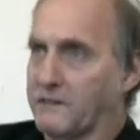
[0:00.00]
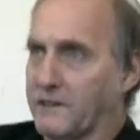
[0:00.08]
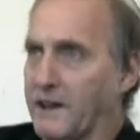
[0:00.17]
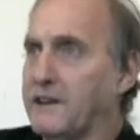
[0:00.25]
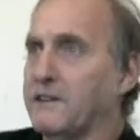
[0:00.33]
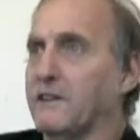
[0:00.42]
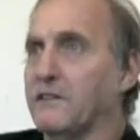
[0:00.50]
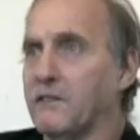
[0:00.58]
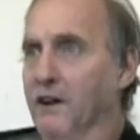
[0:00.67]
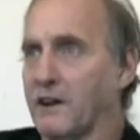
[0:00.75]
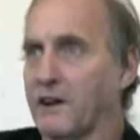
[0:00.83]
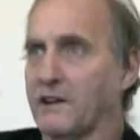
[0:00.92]
they knew,
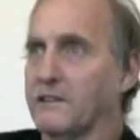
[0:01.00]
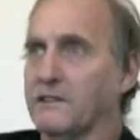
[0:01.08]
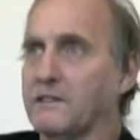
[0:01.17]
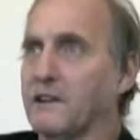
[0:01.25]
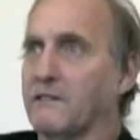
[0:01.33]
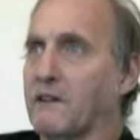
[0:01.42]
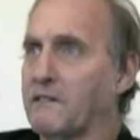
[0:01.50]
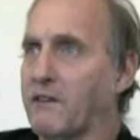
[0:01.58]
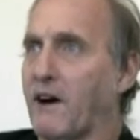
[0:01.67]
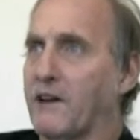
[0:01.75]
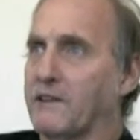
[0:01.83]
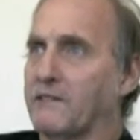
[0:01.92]
but, you my
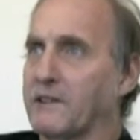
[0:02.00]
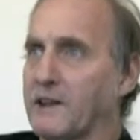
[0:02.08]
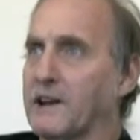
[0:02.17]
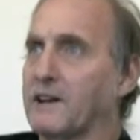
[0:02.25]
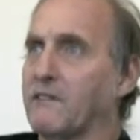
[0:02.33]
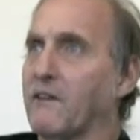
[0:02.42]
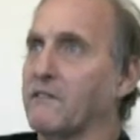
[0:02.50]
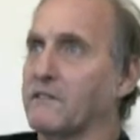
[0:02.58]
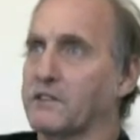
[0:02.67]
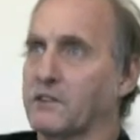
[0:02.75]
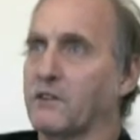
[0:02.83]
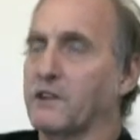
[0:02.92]
father, when they come home from
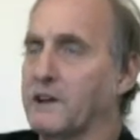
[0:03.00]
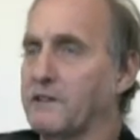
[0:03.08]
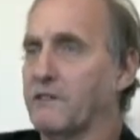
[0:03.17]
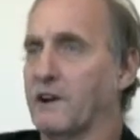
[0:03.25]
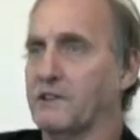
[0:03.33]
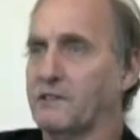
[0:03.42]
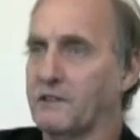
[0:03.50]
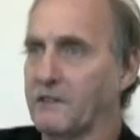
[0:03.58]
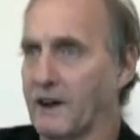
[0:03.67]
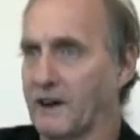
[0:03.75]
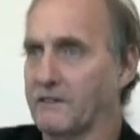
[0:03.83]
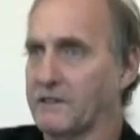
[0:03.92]
school, he rushed me
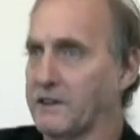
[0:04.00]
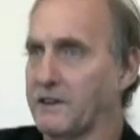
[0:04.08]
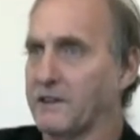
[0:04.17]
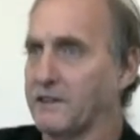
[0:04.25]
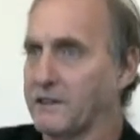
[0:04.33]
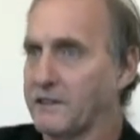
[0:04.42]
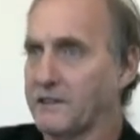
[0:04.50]
back upstairs.